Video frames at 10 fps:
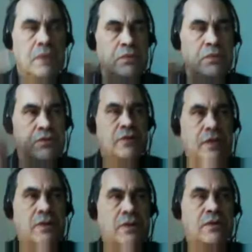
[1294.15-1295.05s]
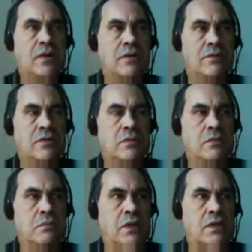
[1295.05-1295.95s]
let me translate that kind of
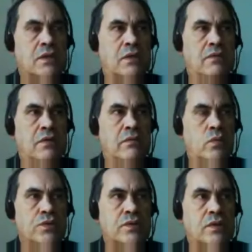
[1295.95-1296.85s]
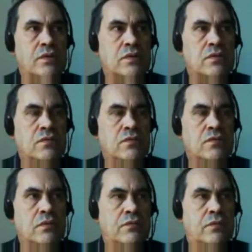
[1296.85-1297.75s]
so it makes kind of even more sense
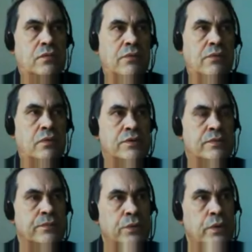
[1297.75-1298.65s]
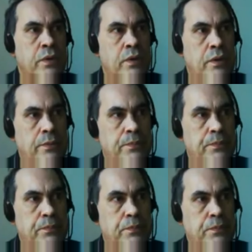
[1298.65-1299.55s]
for for, for our viewers. Um,